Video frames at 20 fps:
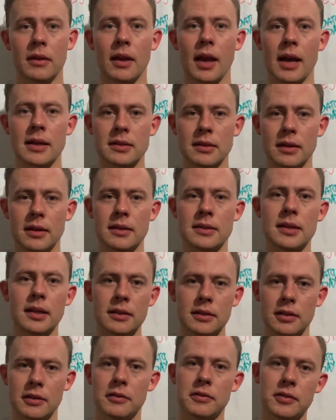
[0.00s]
as an
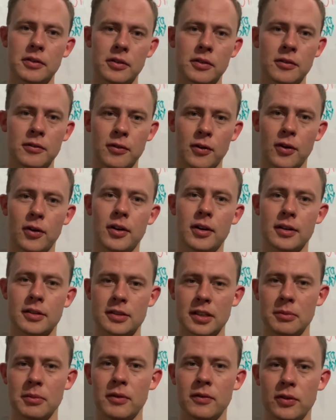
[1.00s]
incentive for
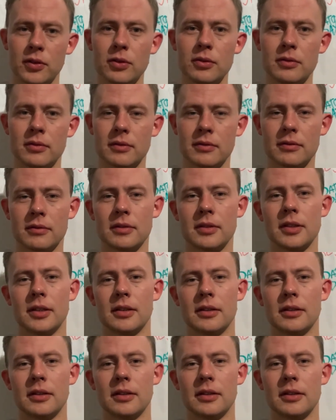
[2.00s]
some of you